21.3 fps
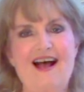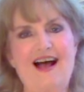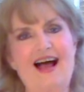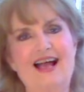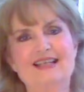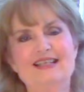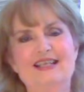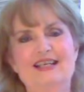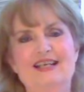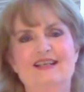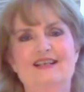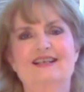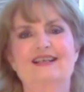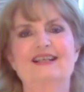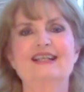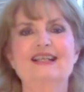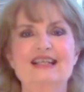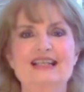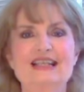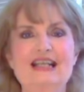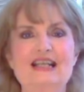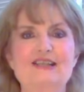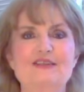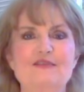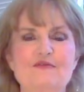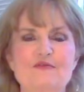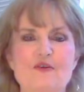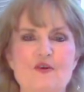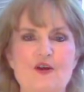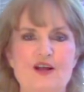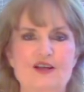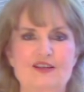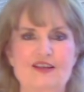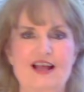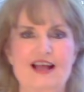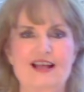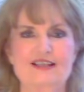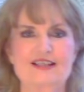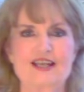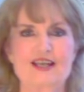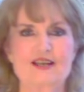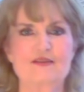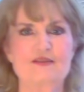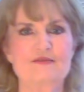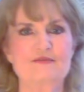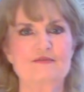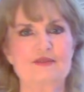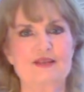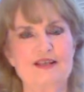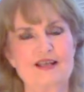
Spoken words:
I did a London Fog Latte